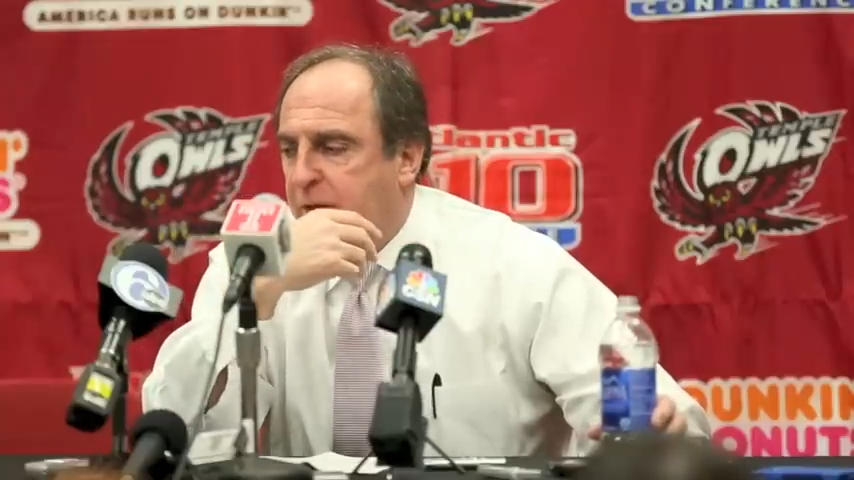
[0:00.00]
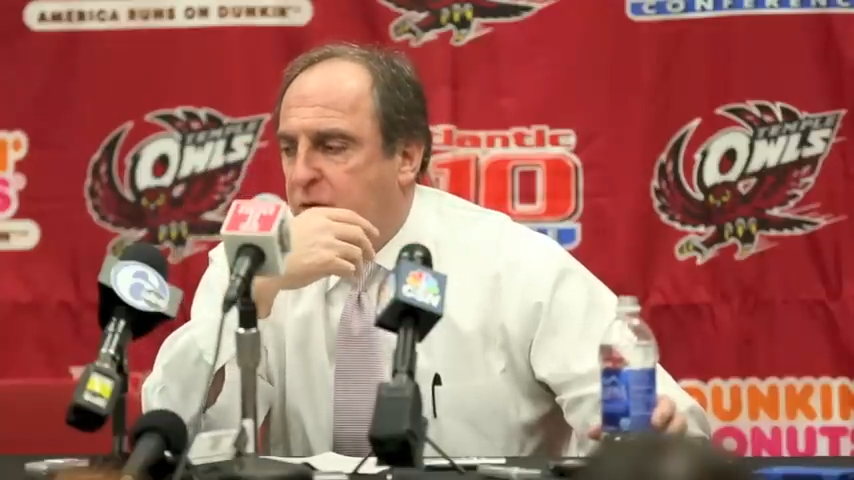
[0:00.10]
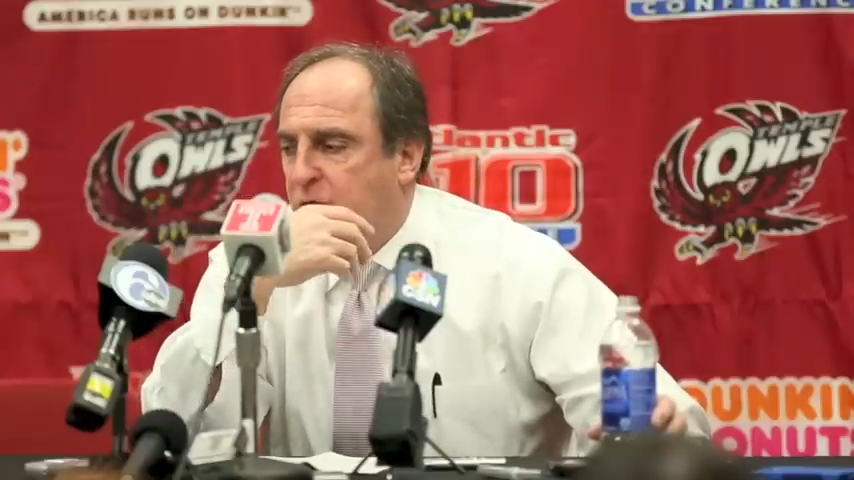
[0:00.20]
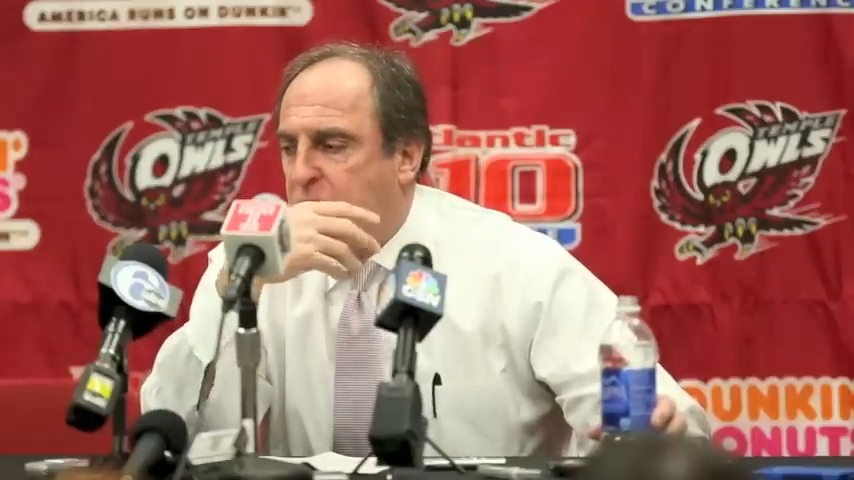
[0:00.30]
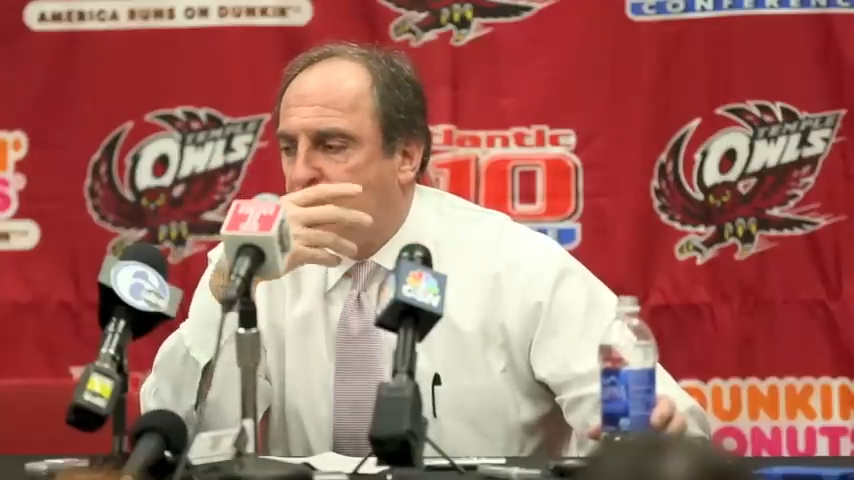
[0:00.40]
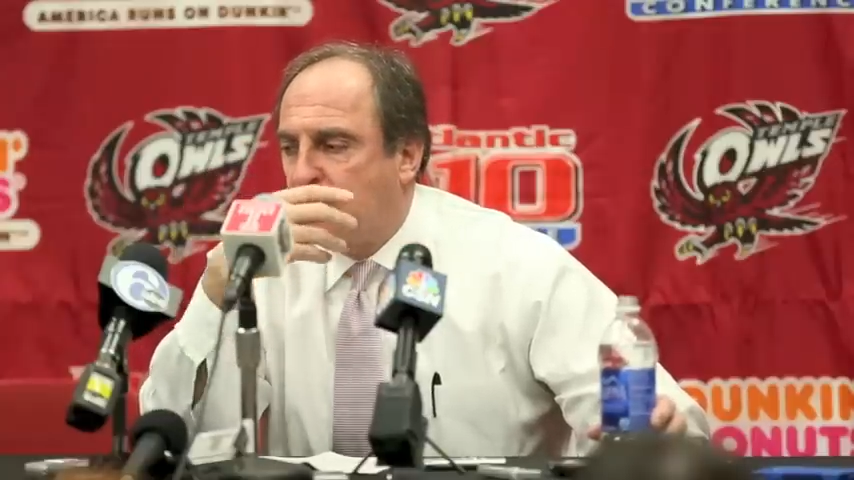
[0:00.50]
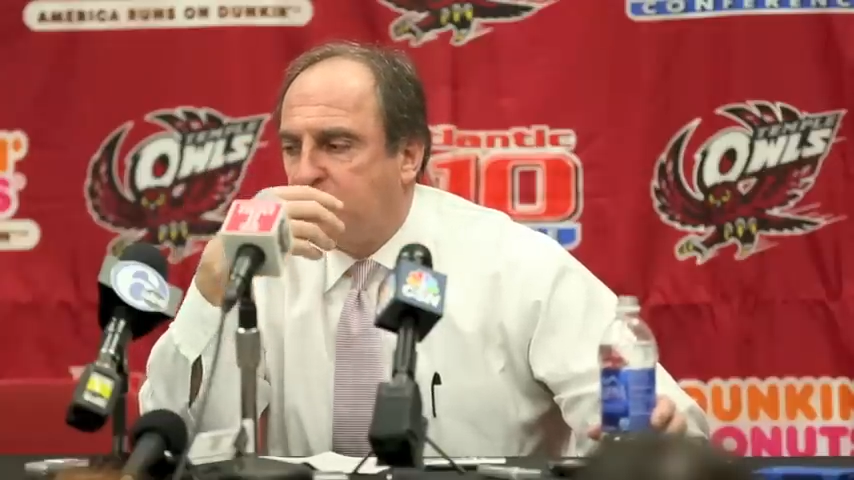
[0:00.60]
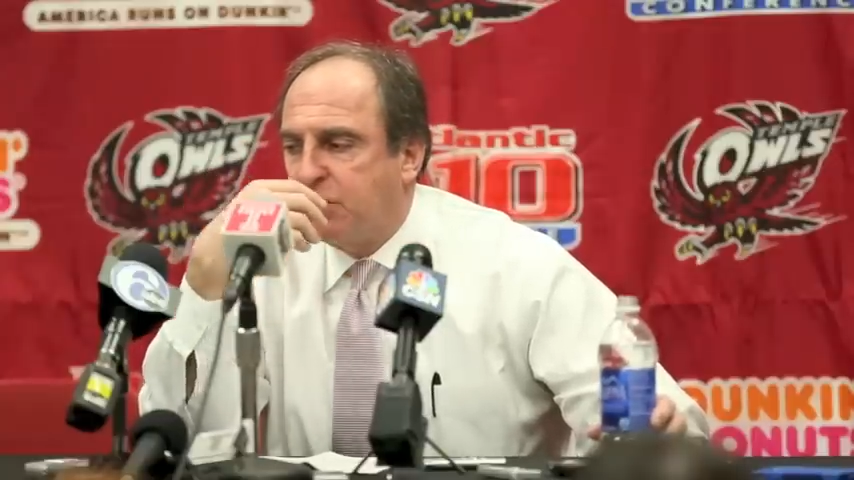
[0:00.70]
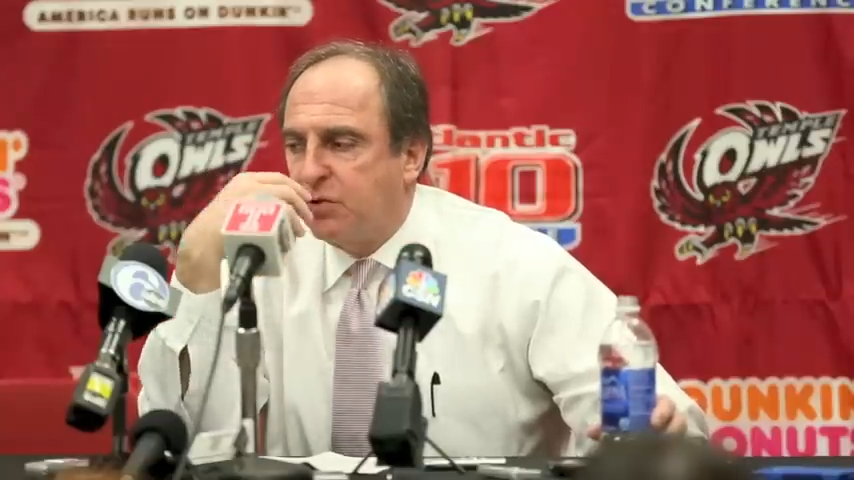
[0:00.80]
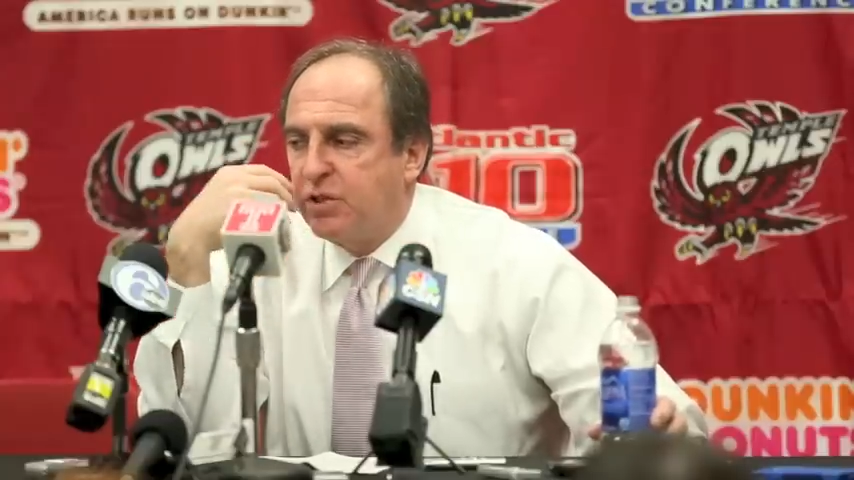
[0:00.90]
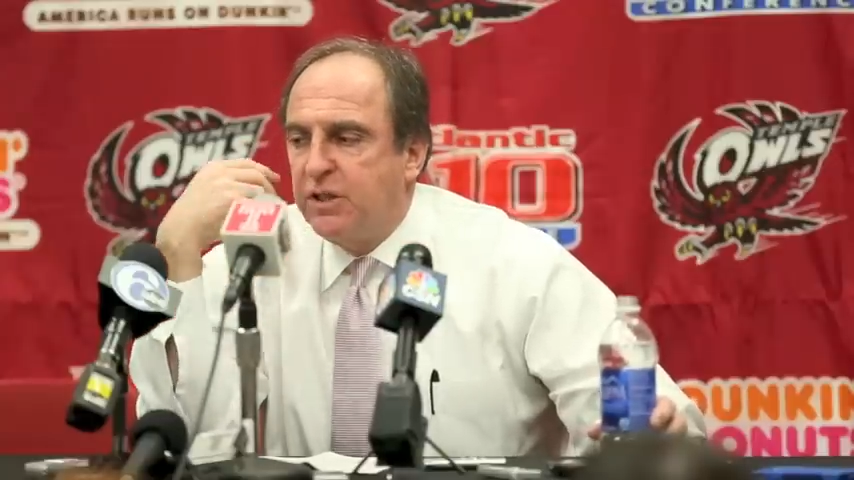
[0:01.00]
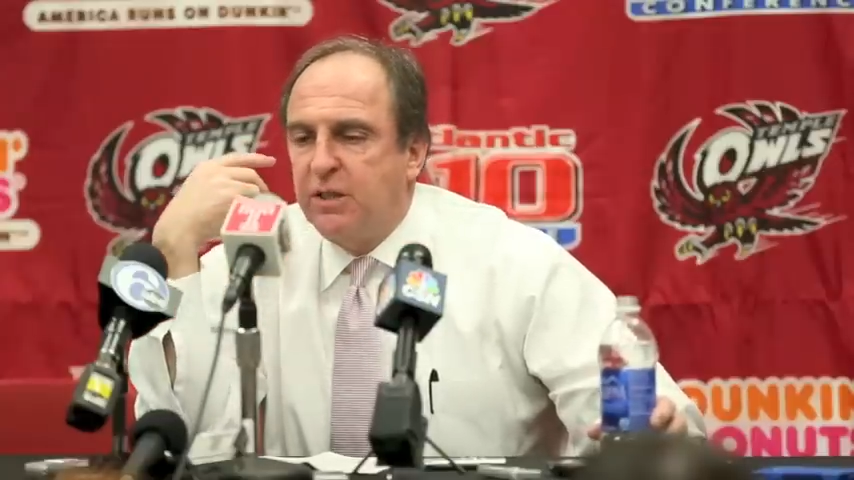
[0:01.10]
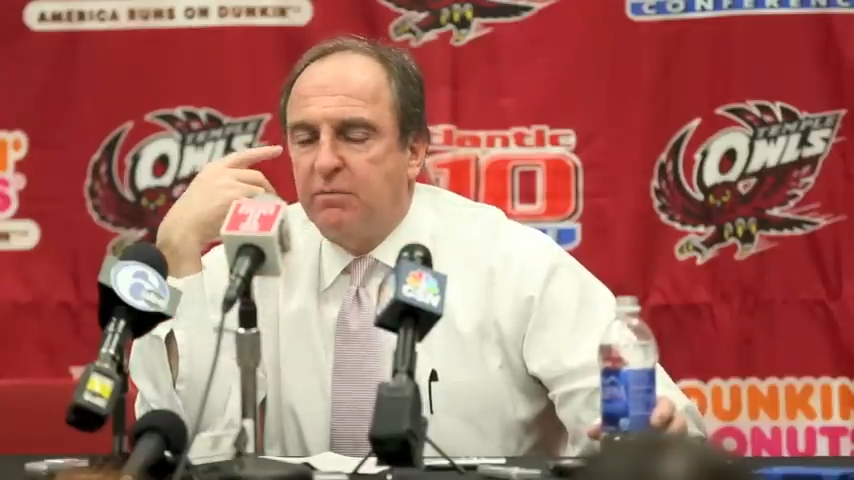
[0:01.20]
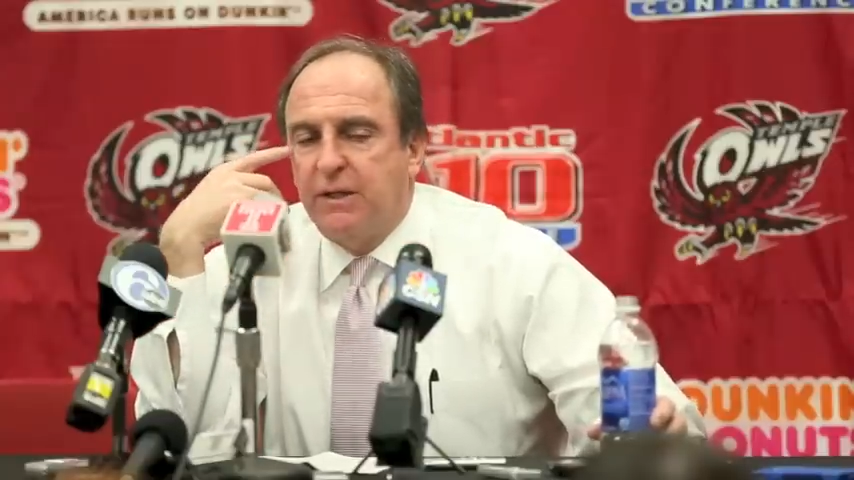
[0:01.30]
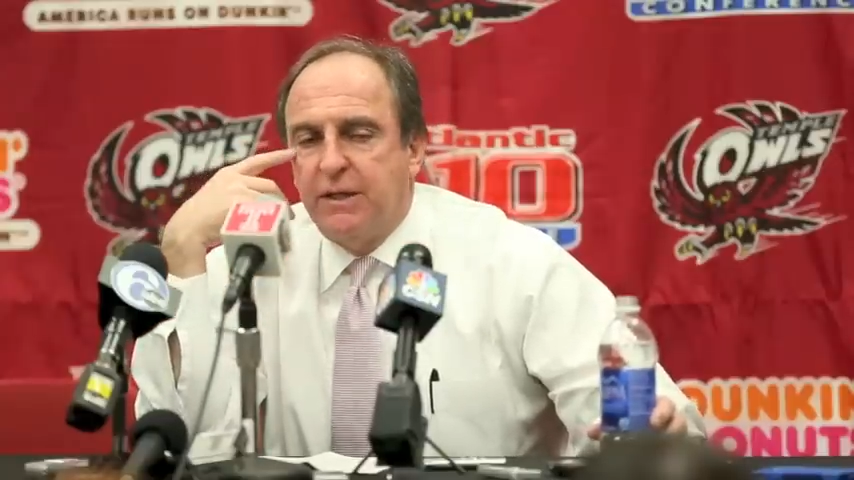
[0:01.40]
And you'll also see
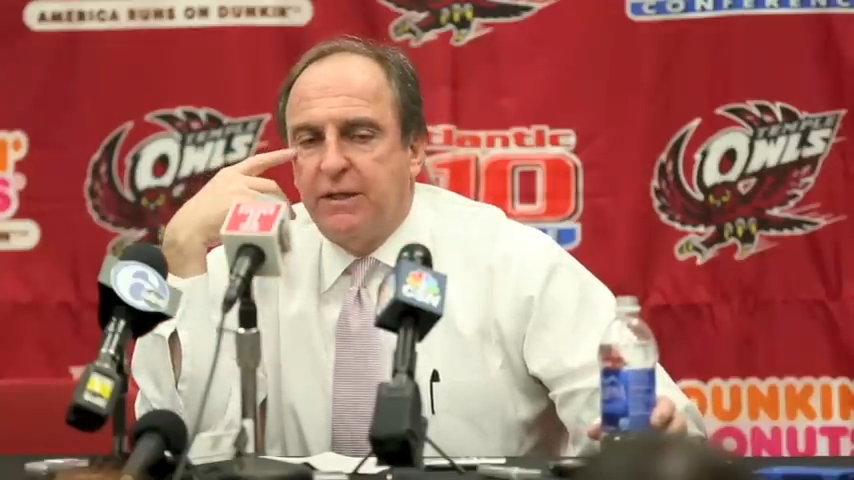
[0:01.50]
him